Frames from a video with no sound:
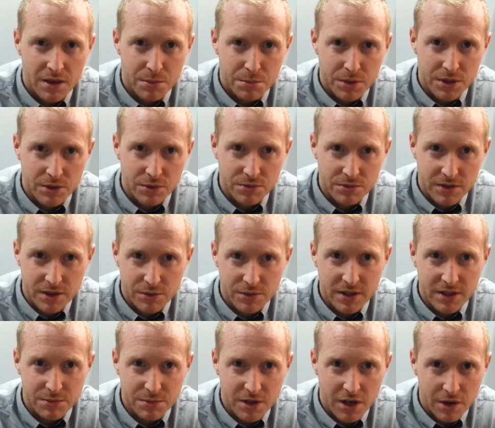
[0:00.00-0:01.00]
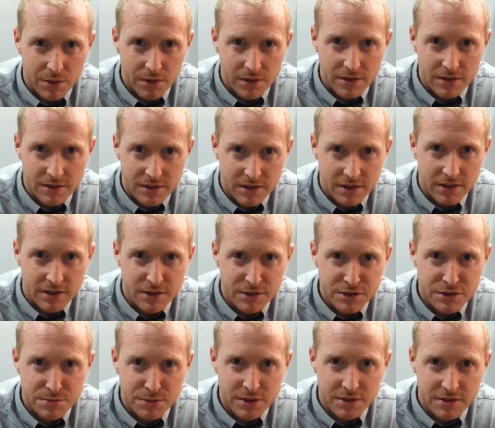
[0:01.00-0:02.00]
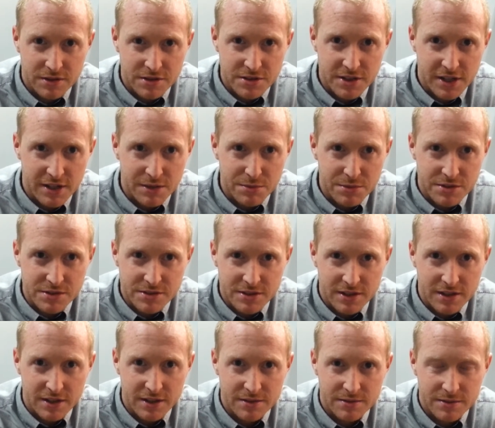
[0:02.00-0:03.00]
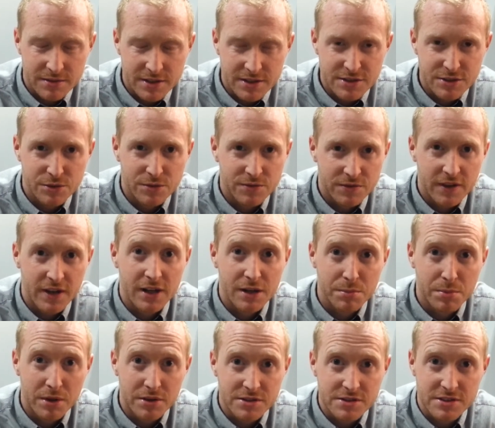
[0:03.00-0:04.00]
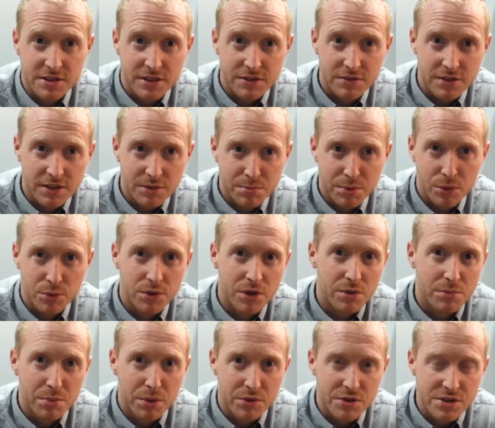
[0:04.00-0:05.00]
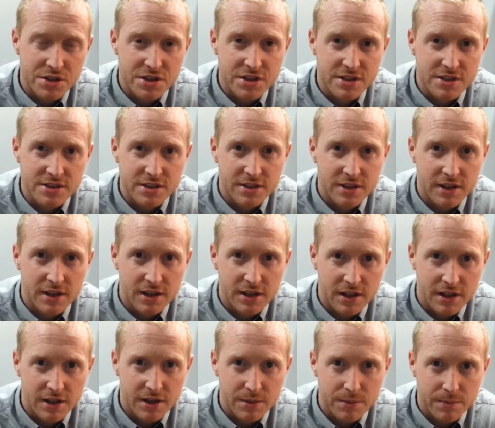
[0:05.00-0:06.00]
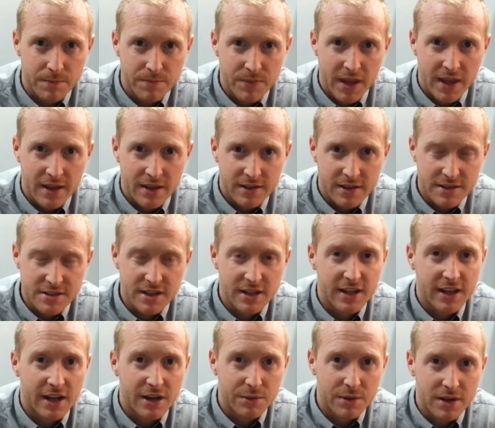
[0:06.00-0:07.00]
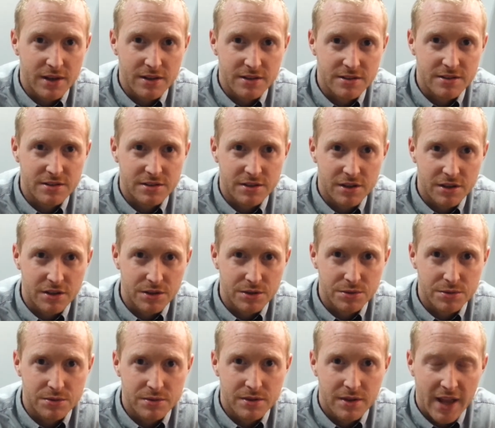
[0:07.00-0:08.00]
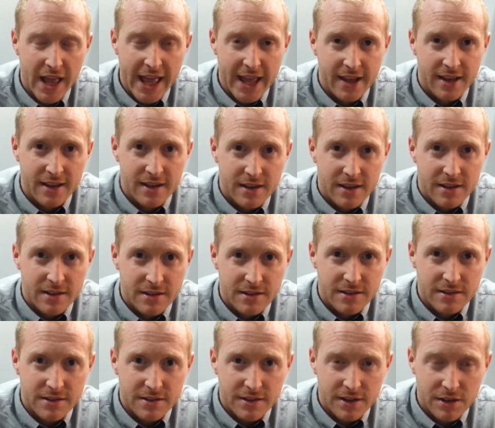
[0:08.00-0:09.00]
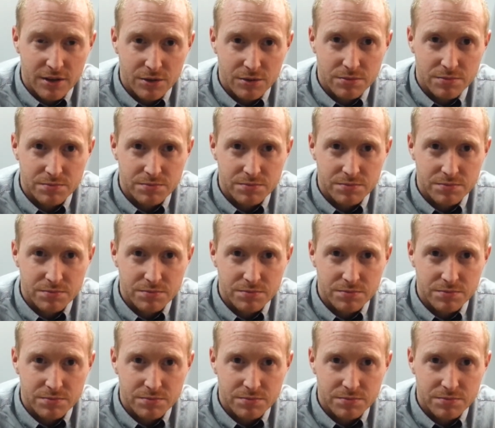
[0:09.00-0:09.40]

but they'll, they'll keep going and uh, Smith and Chambers they're they're still fairly positive and they pull no punches and they um, they tell it how it is so they'll